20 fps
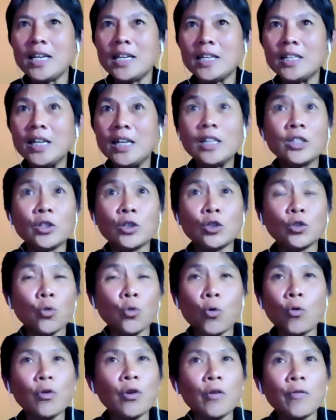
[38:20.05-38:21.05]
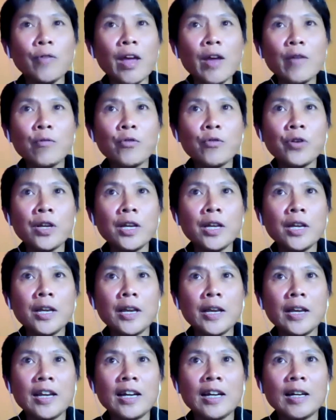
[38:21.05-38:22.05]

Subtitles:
It's the story of every